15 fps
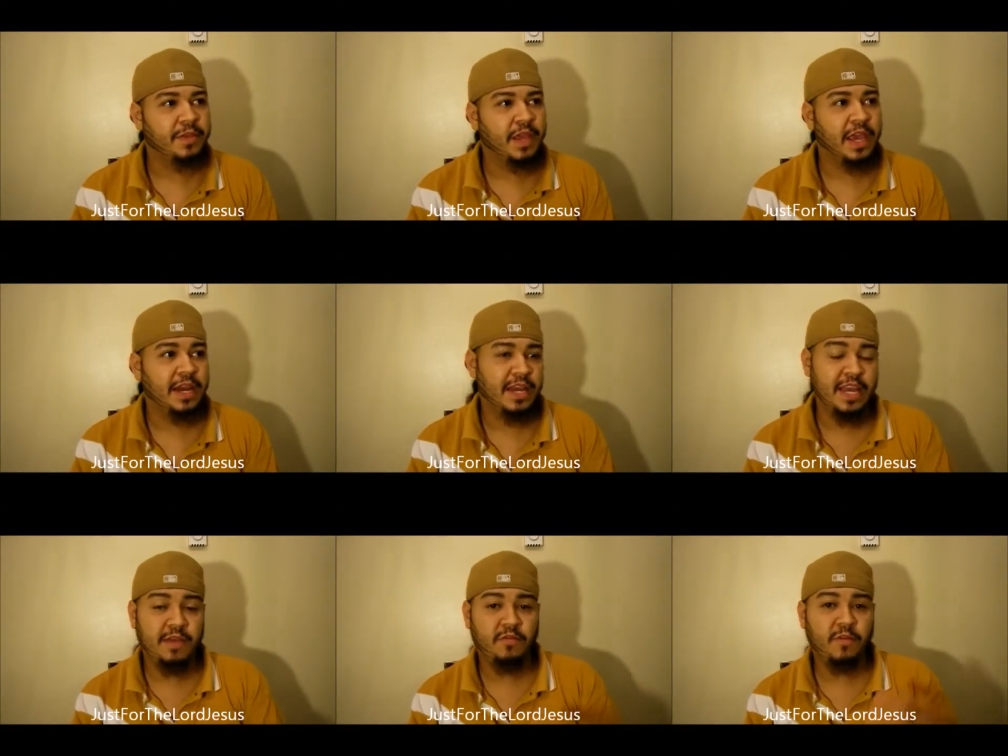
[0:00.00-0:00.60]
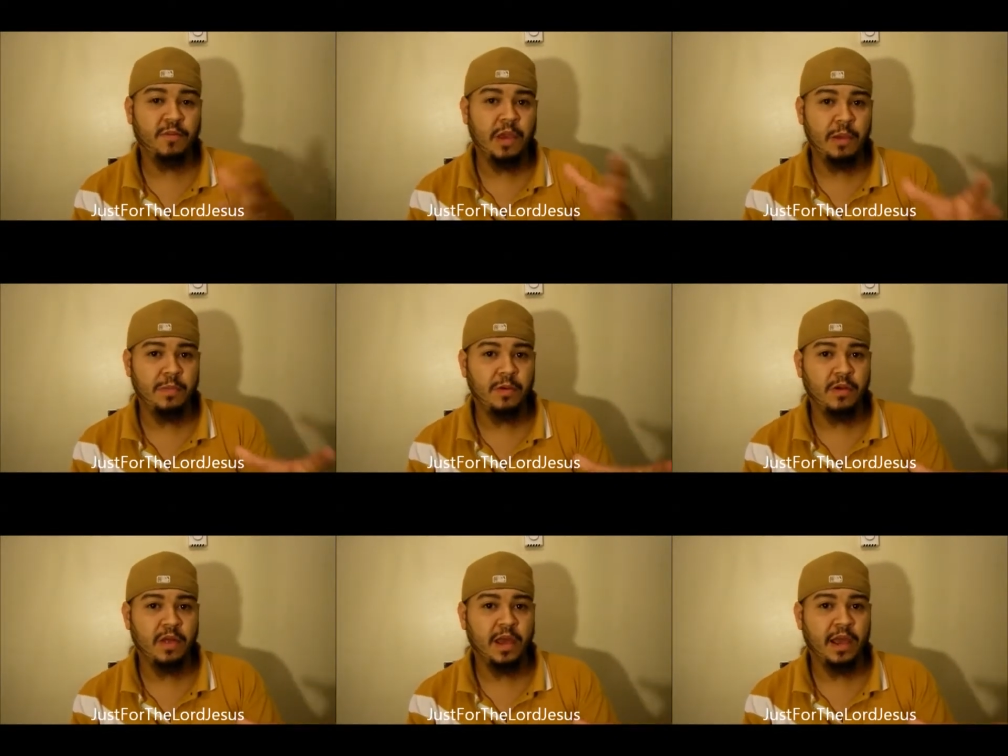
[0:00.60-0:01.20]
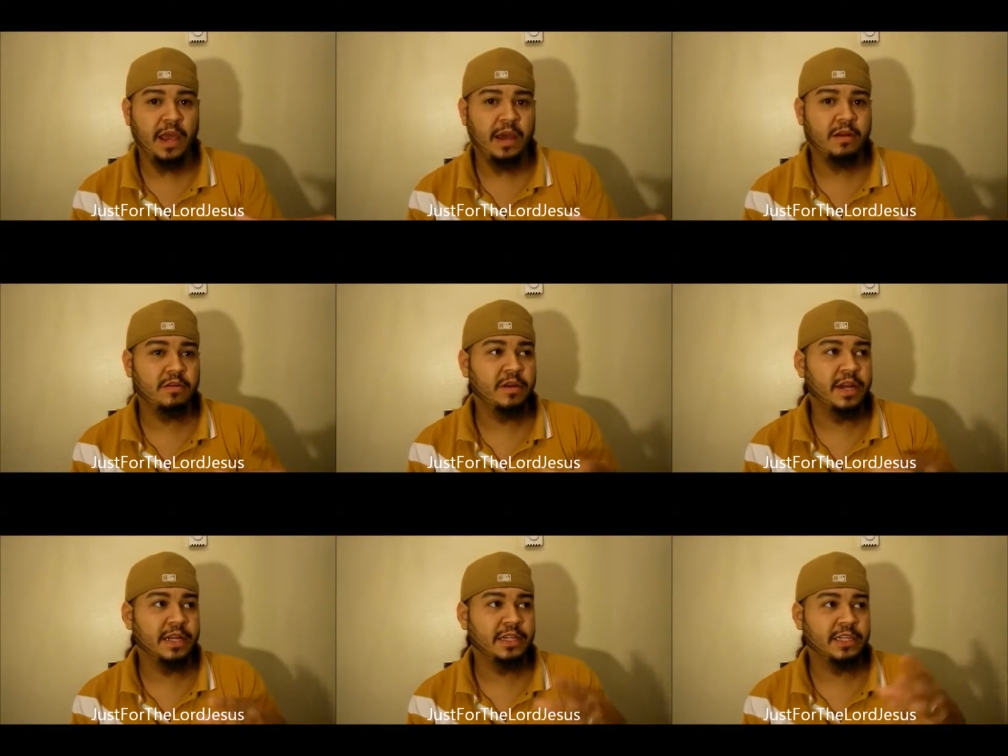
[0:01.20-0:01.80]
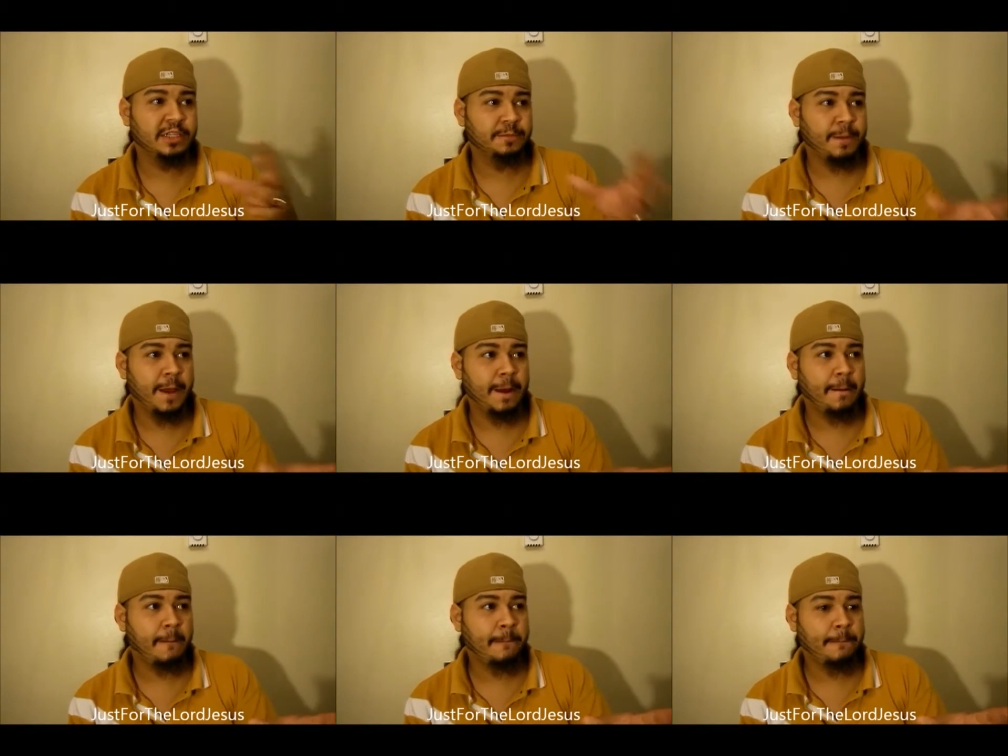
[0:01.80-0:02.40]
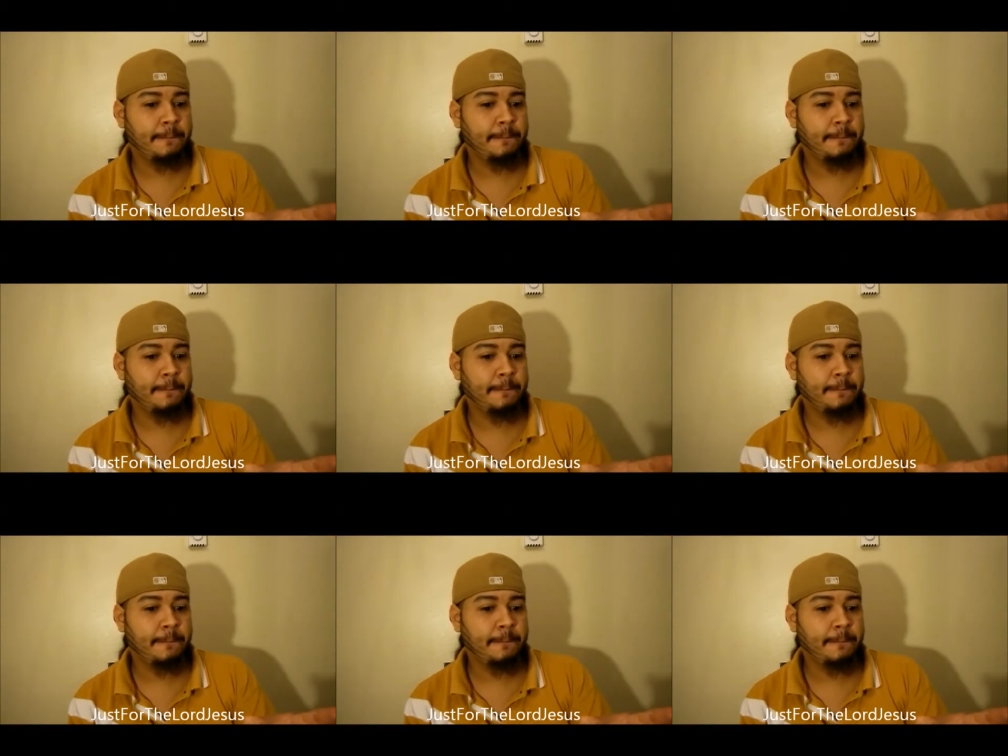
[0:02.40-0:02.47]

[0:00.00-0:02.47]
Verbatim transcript: And even people that I didn't expect